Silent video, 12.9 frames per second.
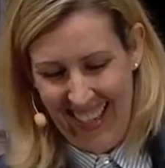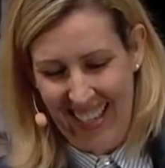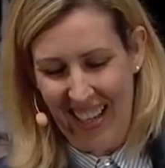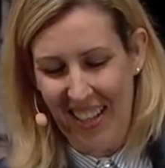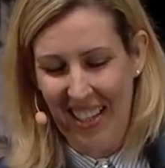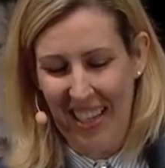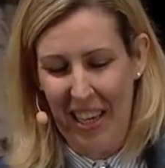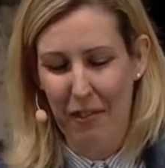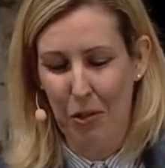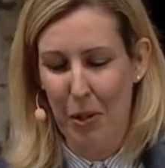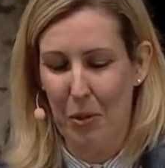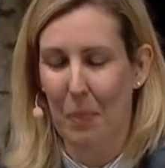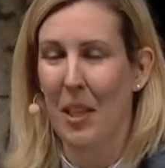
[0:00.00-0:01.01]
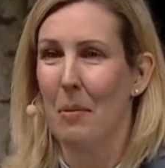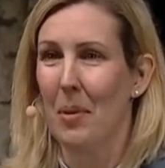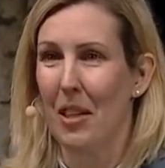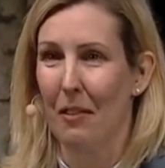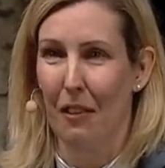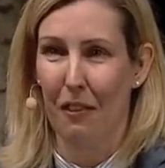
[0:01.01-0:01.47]
Okay, luckily, I've always been
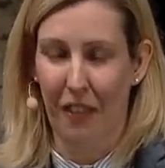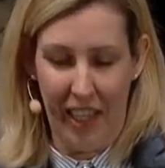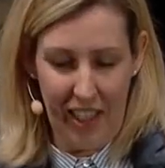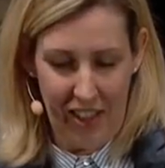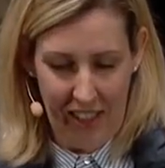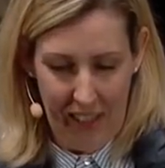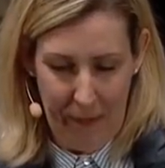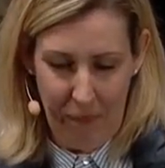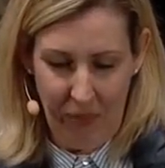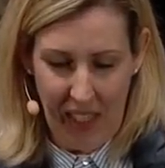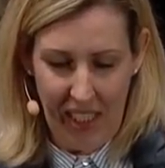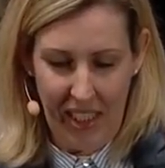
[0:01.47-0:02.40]
a bit of a fighter.